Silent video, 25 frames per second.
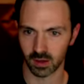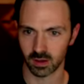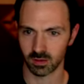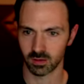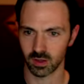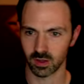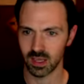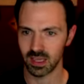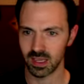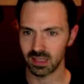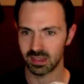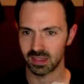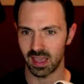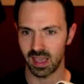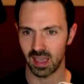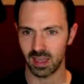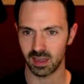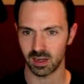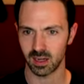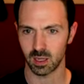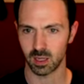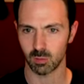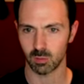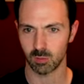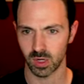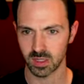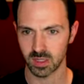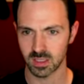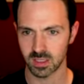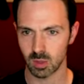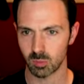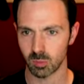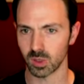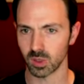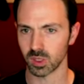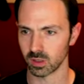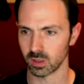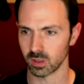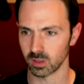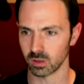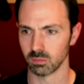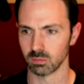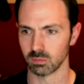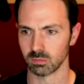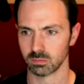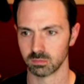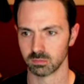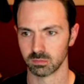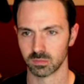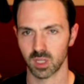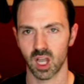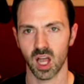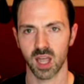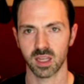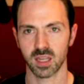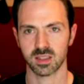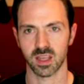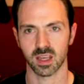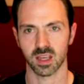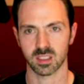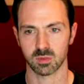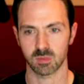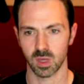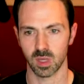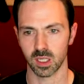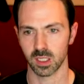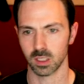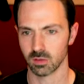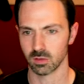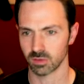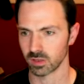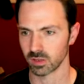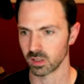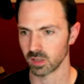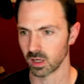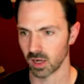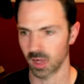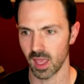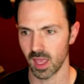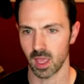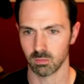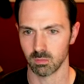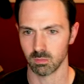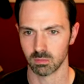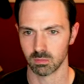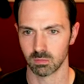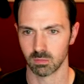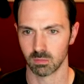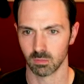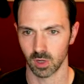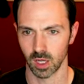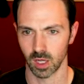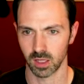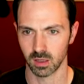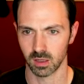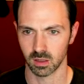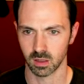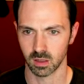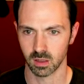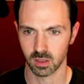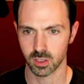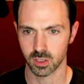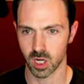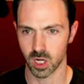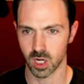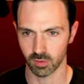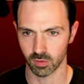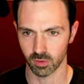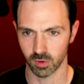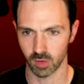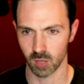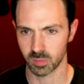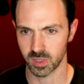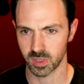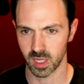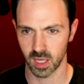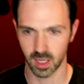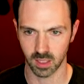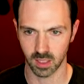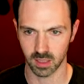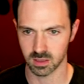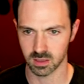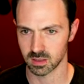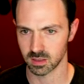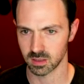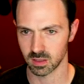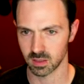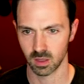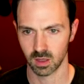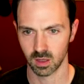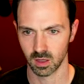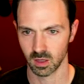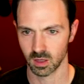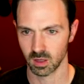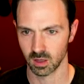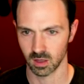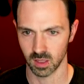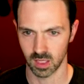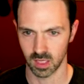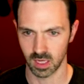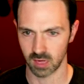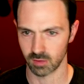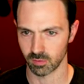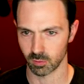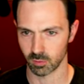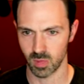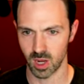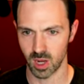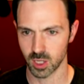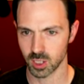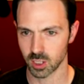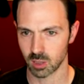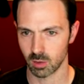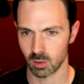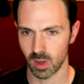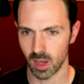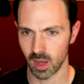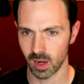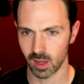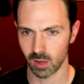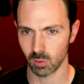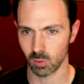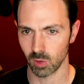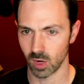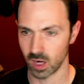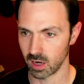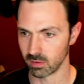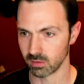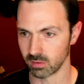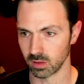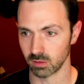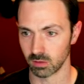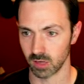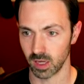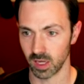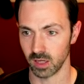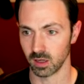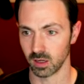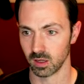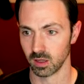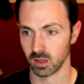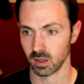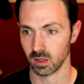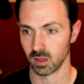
If you hit that, it brings up a little context menu for your game, right? Check for updates, get information about it, whatever, right?